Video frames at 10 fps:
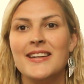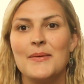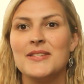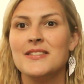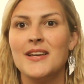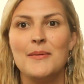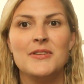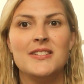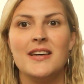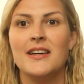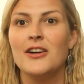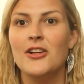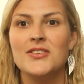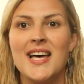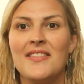and I was still able to
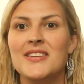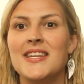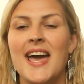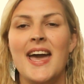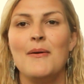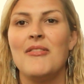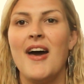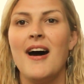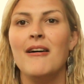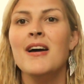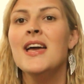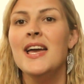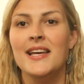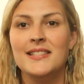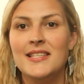close out the day without
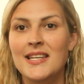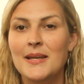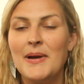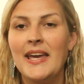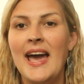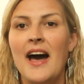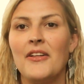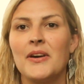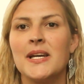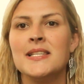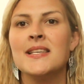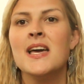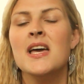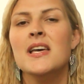exceeding my calories.